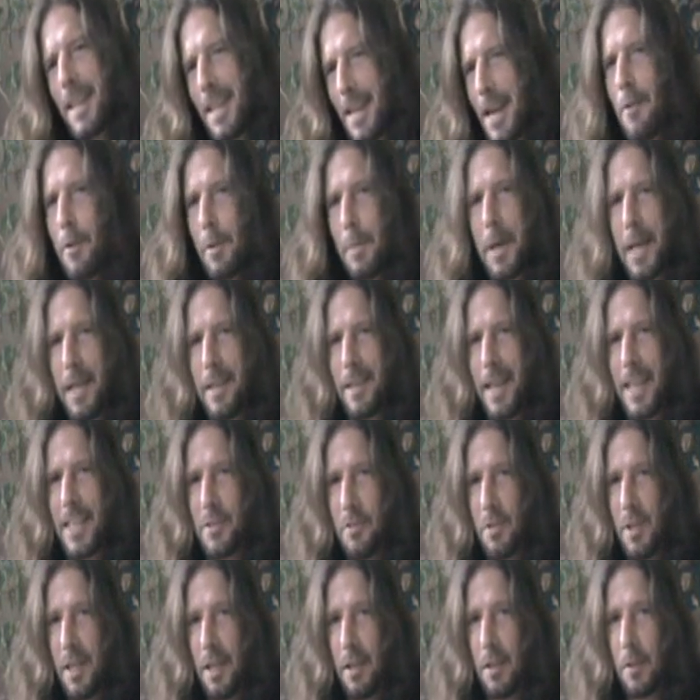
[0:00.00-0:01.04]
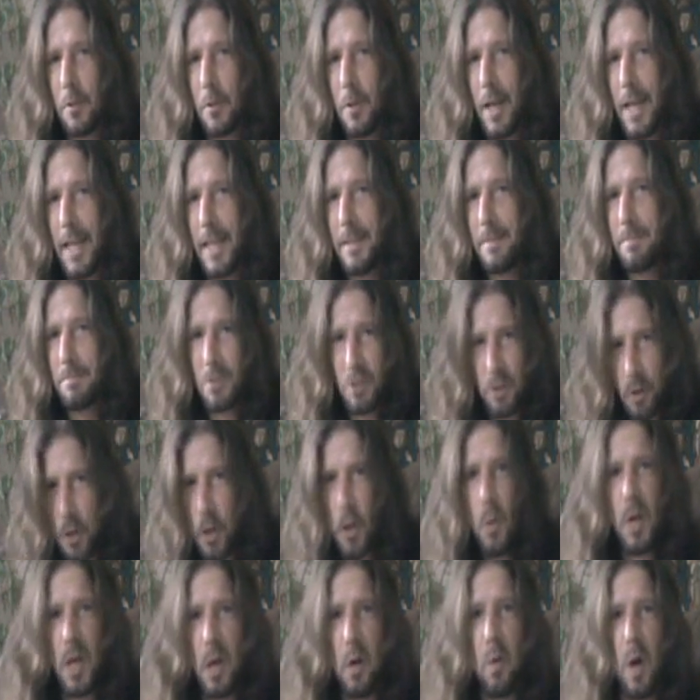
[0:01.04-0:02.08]
And everybody likes vanilla, right? So
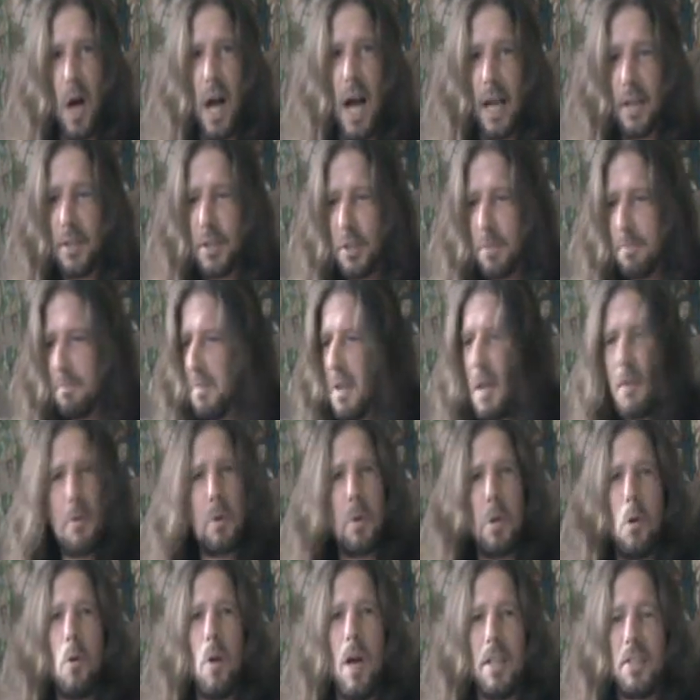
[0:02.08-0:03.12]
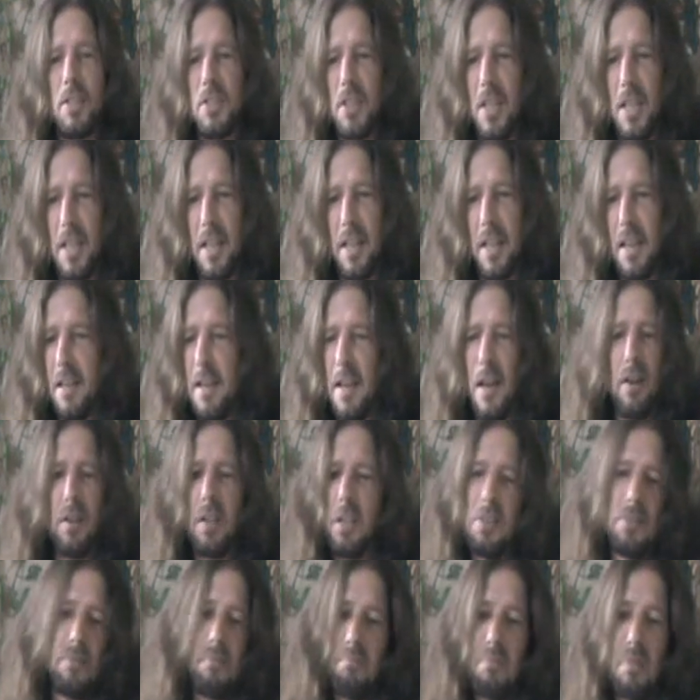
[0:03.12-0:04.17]
you will watch. Everyone will watch CNN now
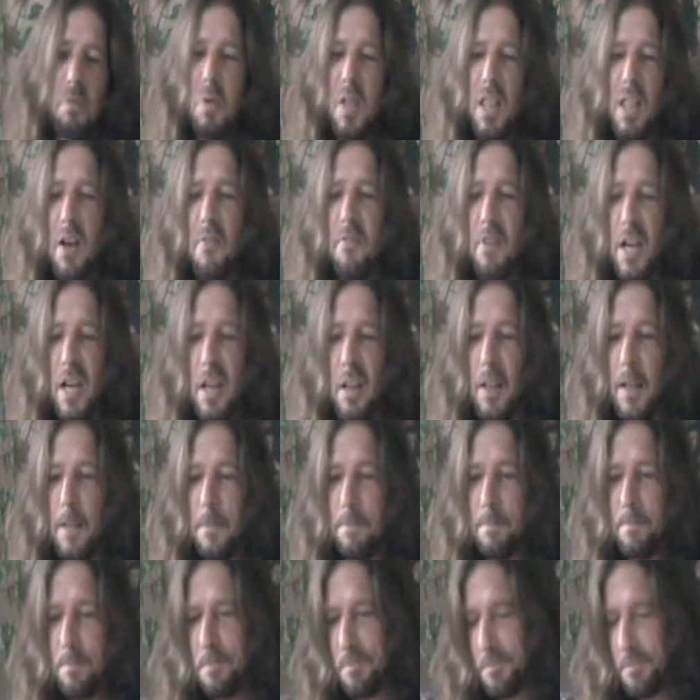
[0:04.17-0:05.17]
because we love vanilla.